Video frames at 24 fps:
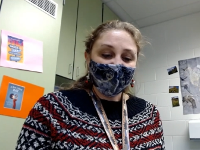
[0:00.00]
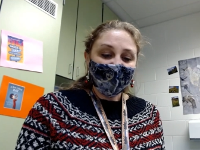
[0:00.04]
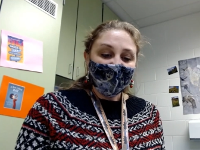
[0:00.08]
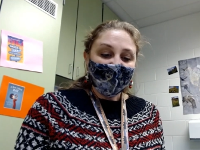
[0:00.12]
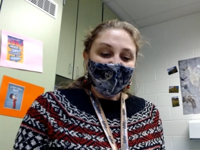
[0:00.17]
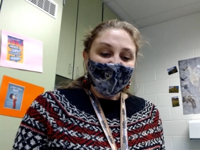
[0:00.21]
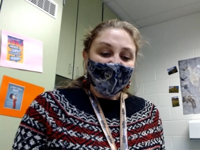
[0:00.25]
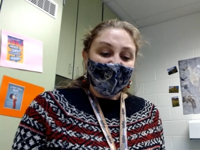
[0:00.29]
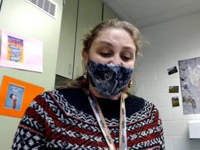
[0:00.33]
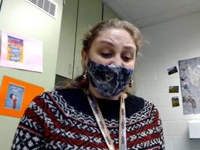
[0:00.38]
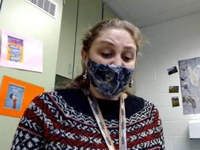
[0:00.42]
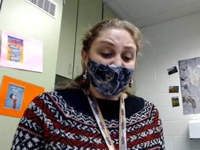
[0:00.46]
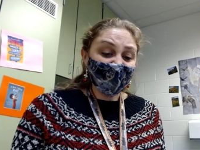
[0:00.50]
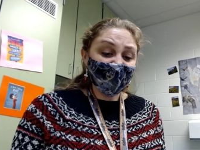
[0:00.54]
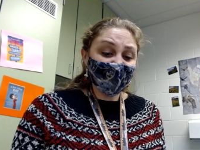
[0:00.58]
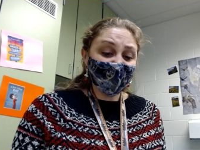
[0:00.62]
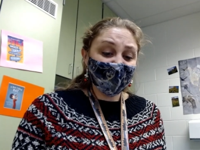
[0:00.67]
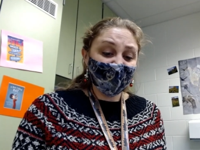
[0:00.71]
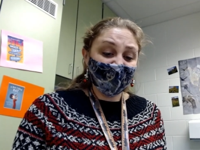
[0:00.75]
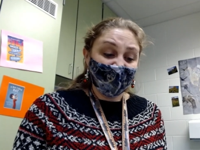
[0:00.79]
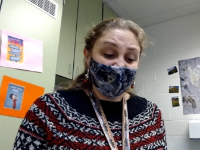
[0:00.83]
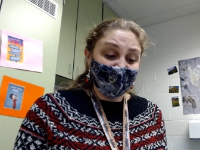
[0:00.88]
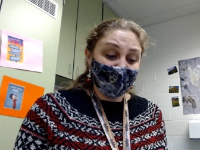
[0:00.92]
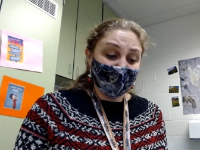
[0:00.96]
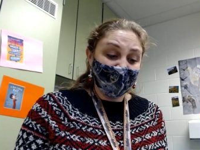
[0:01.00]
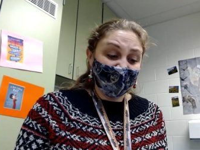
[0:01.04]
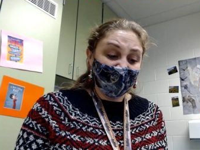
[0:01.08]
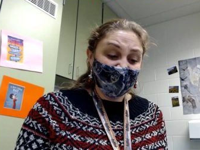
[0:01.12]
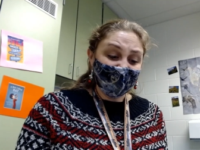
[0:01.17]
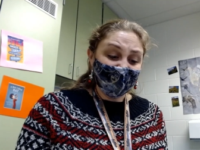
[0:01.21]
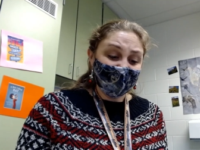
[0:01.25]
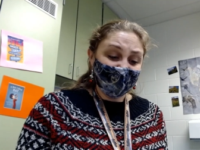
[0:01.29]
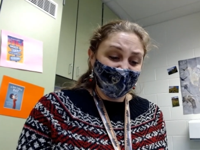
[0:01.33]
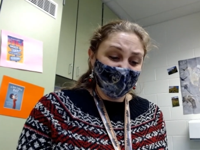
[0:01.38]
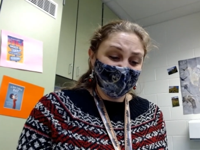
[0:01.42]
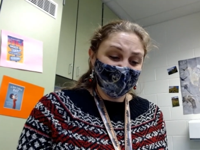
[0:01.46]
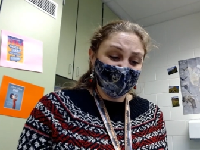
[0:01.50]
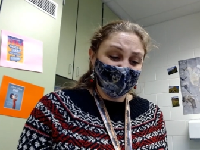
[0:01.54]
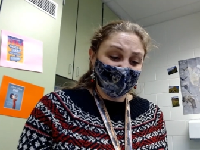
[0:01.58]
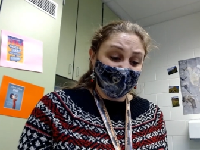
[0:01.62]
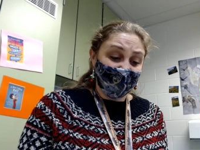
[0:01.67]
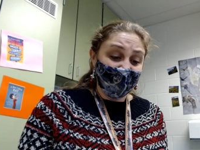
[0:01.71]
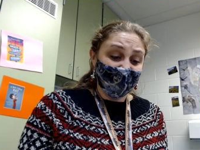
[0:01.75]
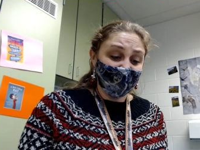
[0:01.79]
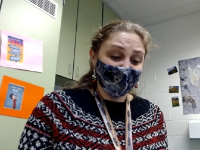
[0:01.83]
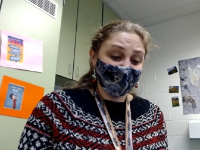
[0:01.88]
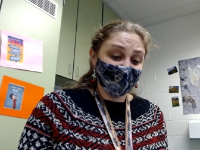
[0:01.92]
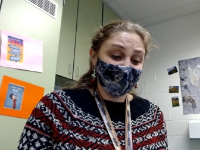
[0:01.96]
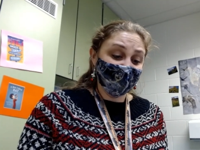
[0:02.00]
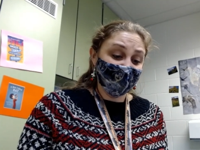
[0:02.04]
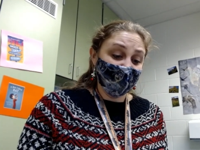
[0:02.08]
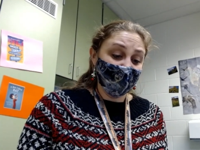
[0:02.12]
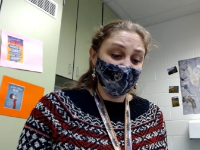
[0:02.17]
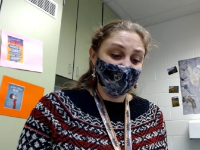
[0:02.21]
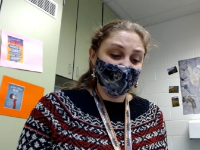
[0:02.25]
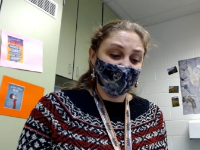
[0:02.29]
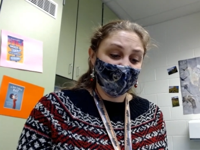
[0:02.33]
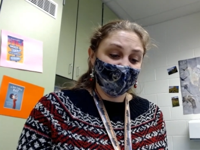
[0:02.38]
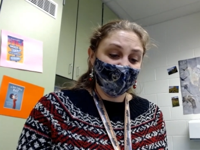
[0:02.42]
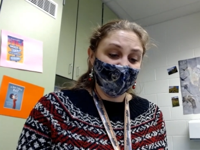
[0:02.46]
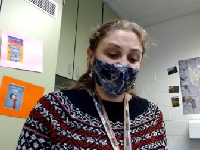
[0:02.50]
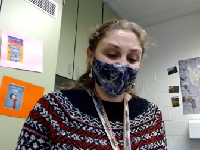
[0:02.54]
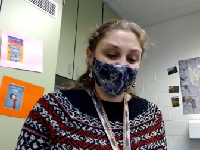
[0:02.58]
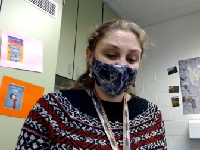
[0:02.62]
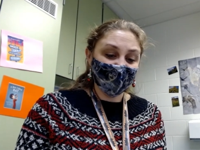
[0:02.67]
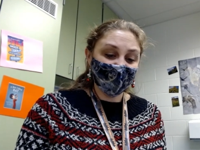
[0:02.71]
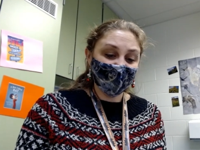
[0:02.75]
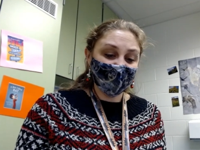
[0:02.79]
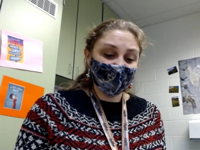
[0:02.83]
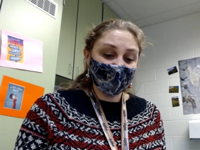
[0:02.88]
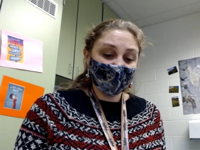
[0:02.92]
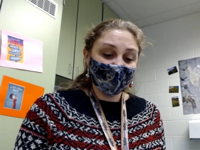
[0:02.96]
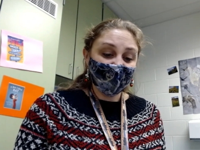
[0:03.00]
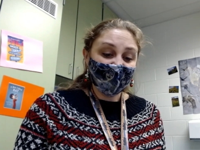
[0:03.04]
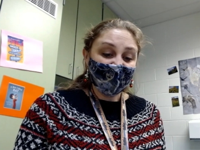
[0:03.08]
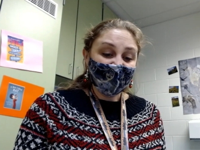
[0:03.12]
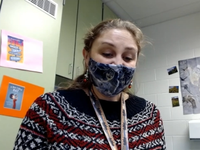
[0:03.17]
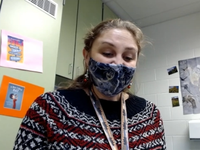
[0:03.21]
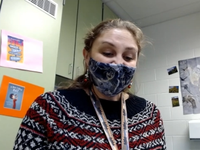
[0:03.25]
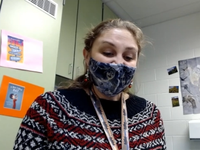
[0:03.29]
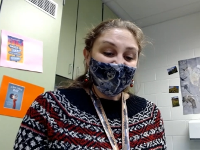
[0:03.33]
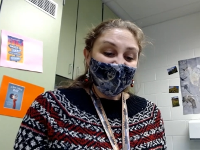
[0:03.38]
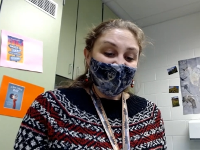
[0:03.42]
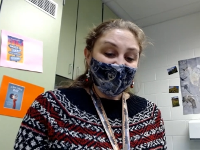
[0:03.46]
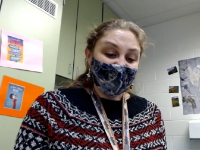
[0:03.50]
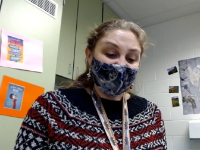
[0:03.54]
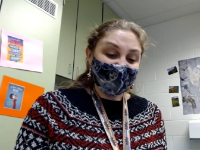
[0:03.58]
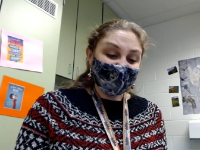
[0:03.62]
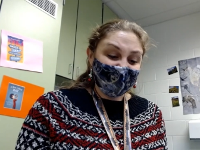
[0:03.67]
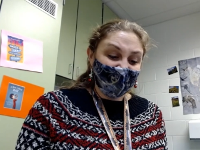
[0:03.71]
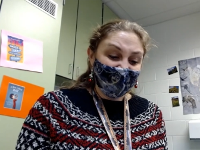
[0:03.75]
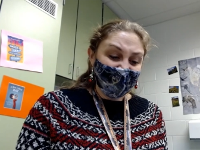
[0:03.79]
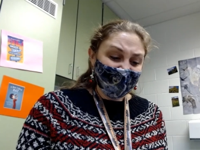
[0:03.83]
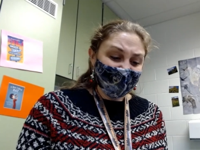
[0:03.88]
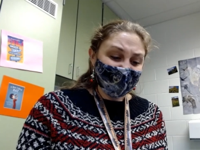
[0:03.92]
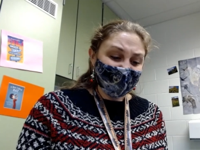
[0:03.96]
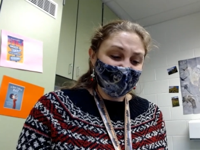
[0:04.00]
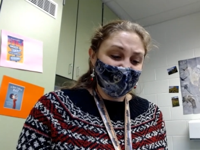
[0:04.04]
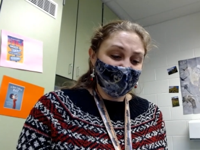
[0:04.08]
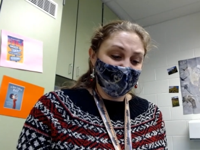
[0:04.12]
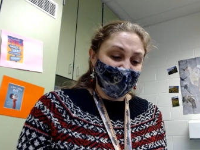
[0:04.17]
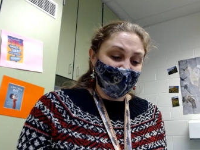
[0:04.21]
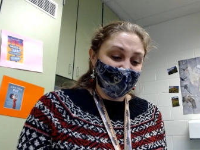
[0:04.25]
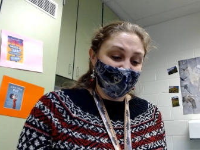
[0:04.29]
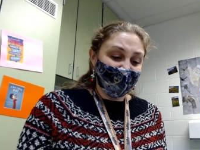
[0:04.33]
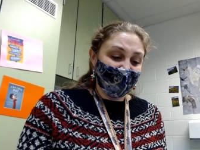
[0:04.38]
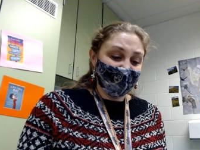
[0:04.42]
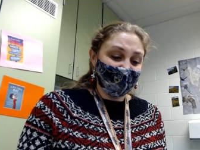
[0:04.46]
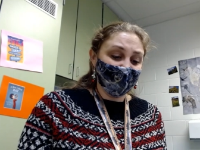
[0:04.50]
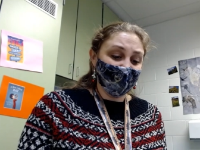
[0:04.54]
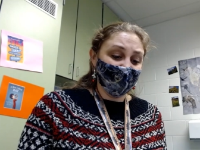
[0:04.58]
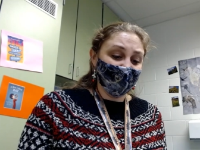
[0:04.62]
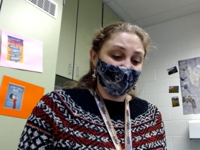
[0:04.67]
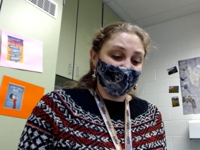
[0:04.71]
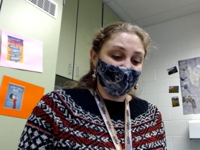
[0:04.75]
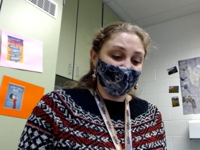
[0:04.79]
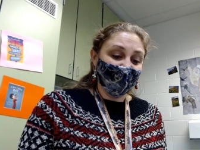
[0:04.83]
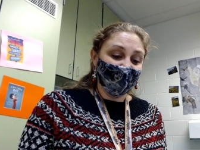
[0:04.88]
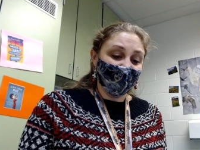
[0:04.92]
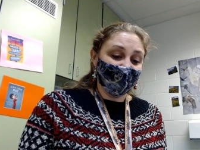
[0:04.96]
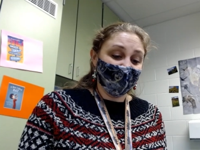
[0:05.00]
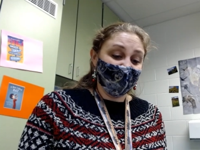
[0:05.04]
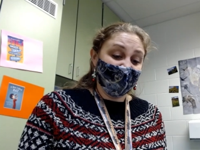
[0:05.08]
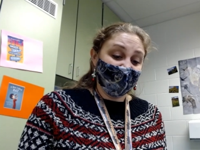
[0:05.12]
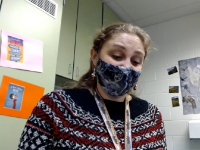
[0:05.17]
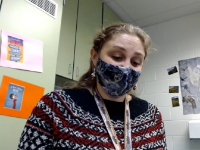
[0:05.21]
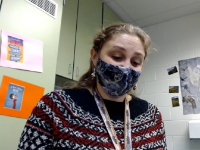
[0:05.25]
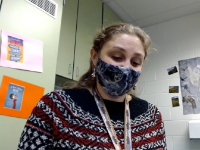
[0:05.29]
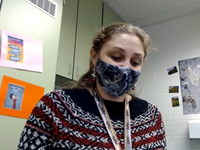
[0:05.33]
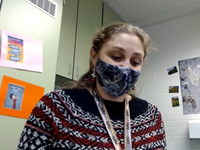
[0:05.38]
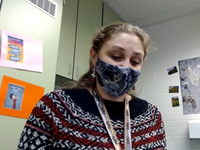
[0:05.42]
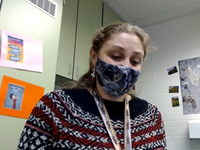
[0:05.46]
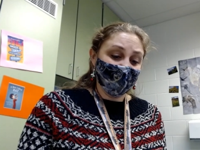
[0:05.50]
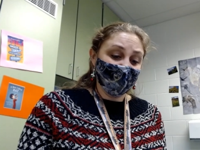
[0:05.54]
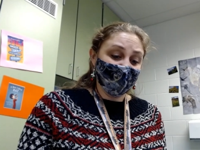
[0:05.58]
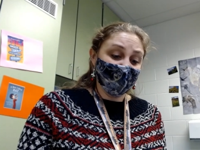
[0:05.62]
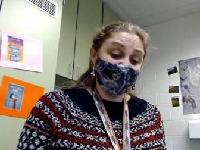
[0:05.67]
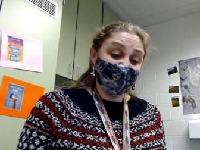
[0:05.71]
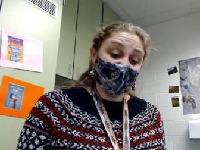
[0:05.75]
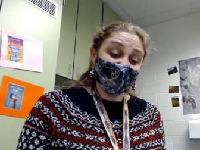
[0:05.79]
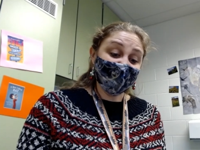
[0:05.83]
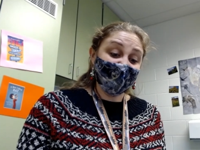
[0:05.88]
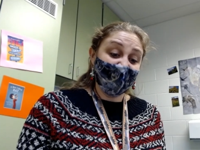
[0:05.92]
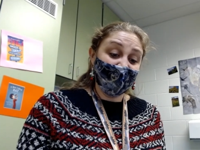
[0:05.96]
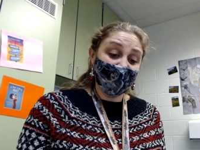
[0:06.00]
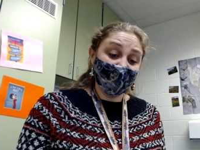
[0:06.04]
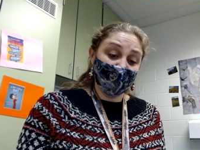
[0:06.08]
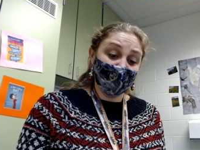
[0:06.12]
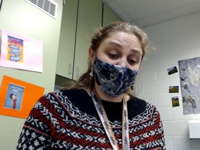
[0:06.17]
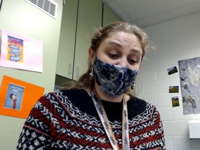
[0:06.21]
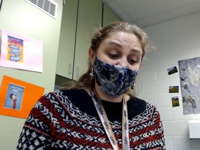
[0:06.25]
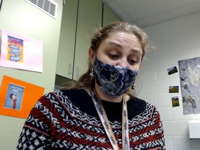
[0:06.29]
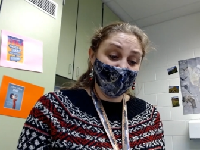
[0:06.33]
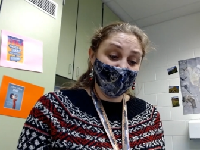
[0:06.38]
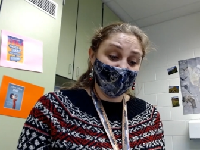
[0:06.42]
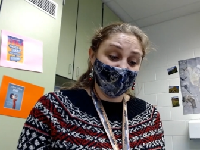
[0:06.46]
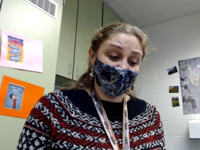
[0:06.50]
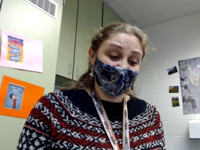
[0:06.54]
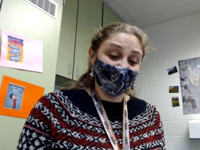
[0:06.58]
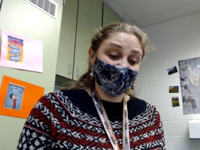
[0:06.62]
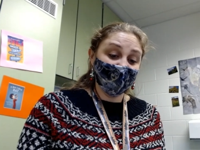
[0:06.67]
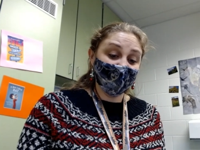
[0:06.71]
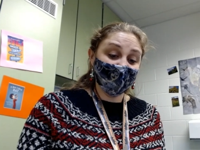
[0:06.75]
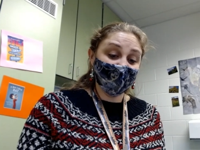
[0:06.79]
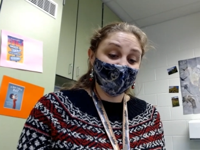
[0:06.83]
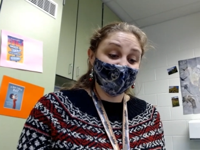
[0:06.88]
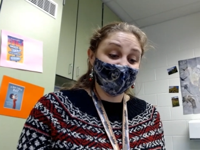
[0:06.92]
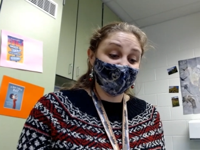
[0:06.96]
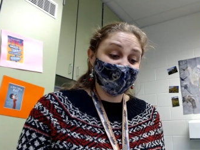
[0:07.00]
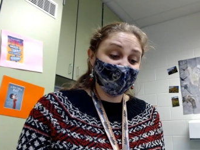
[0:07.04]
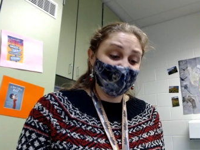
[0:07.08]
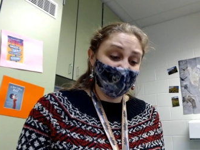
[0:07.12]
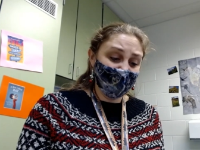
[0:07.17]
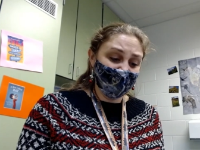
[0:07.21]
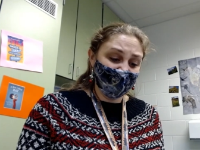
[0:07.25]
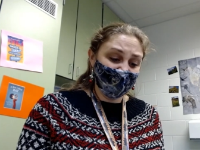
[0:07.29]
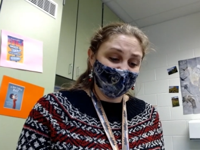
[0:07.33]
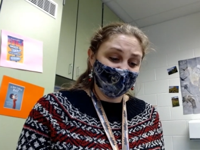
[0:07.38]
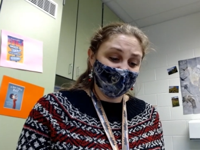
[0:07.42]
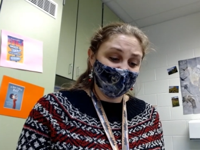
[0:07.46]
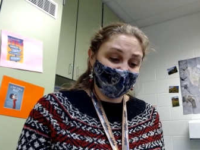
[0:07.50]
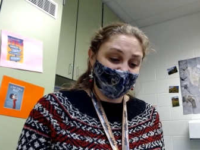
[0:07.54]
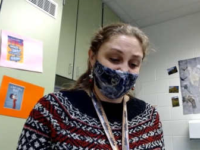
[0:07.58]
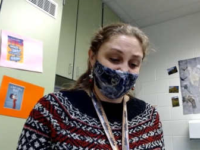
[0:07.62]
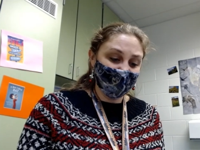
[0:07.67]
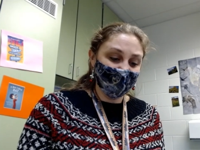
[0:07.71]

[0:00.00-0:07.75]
I was put in it many times again, and so were the others. The second time I got through it a little faster, because I remembered, to some extent,